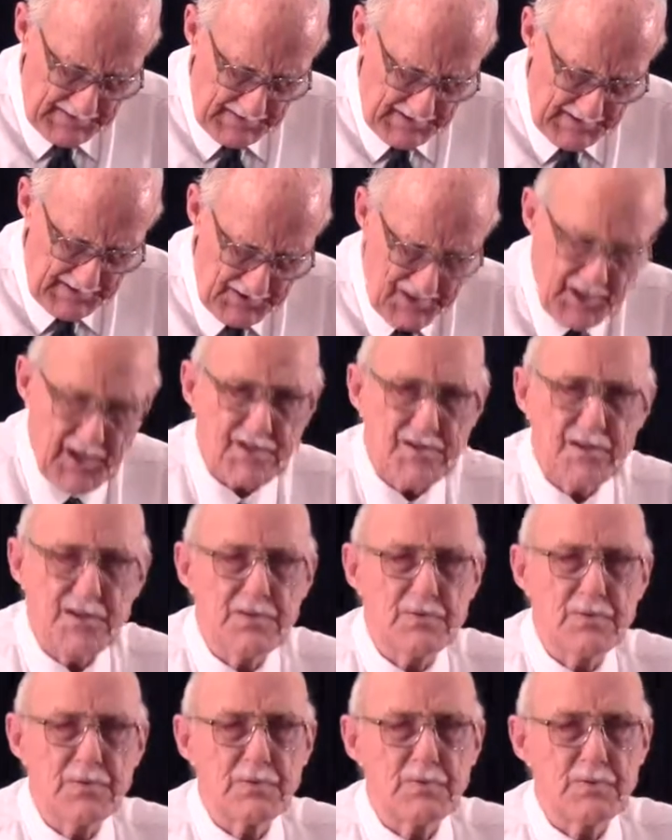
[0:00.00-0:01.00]
that
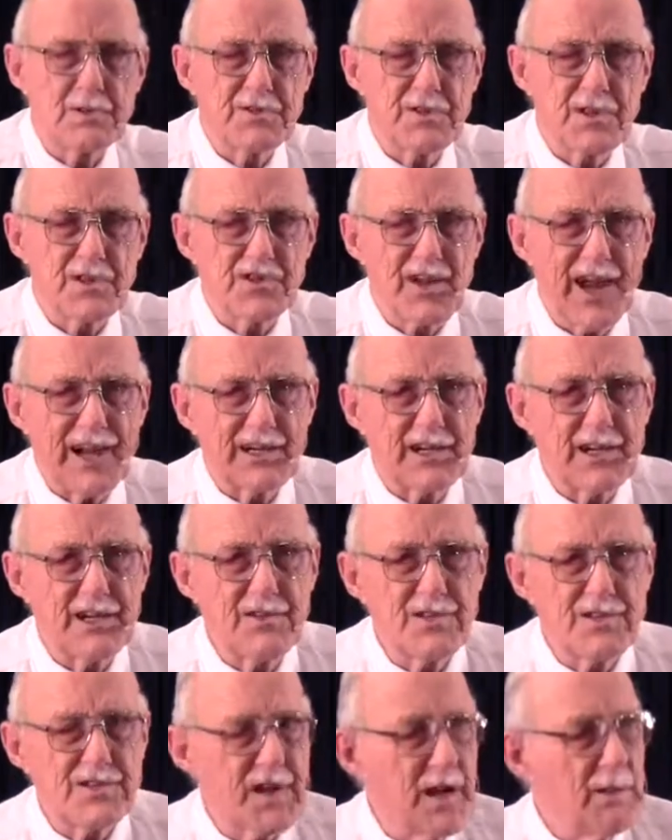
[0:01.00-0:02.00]
Jesus was
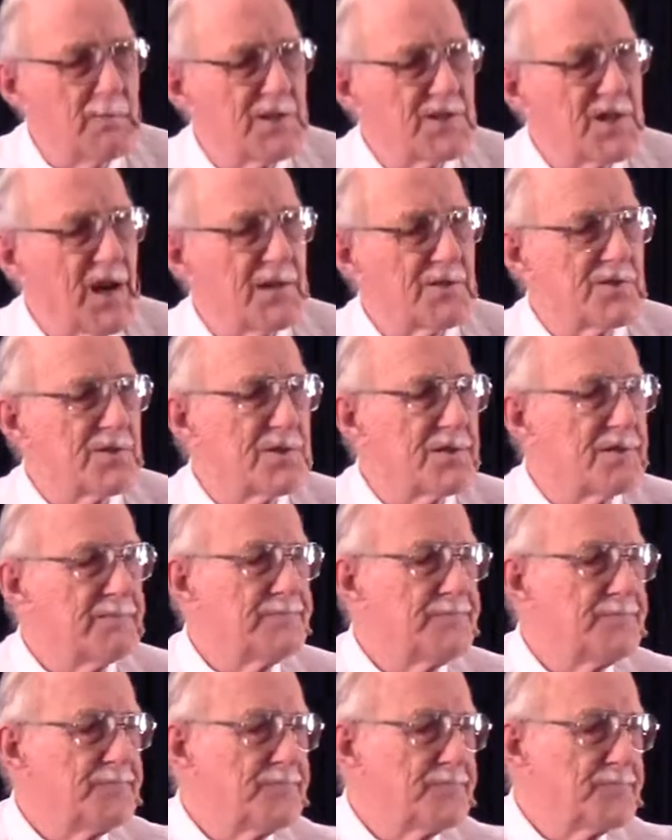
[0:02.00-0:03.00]
exactly the same as
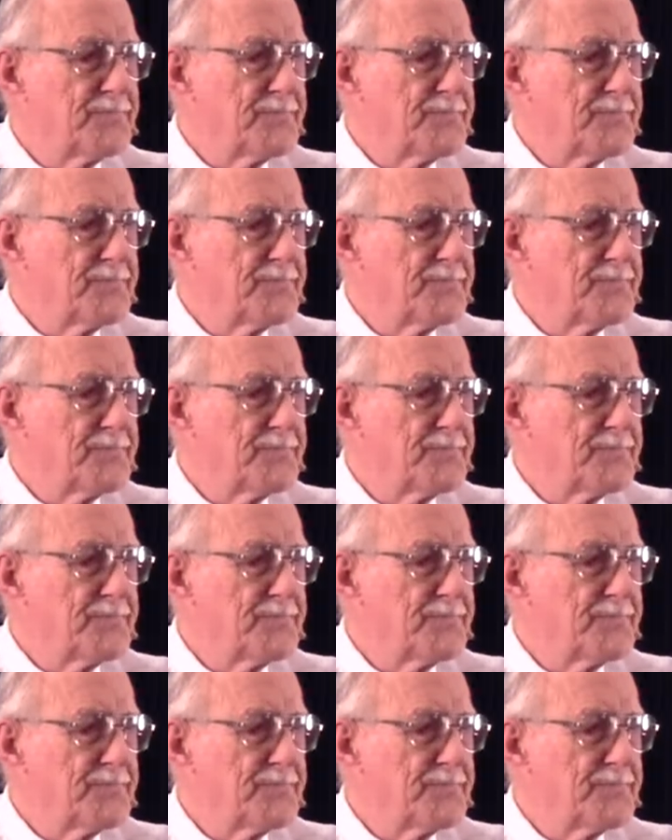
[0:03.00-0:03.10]
us.